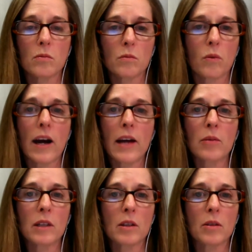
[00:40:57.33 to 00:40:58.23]
why
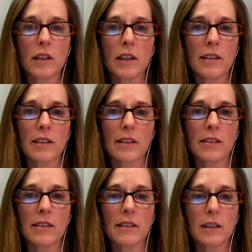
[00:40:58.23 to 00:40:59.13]
we created it.
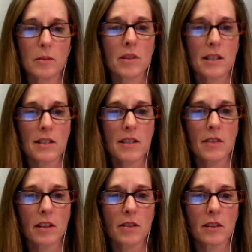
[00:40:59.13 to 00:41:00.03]
Does that sound
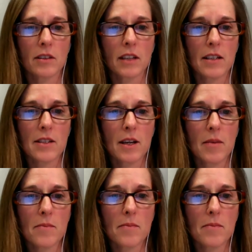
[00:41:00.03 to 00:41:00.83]
like a good next step?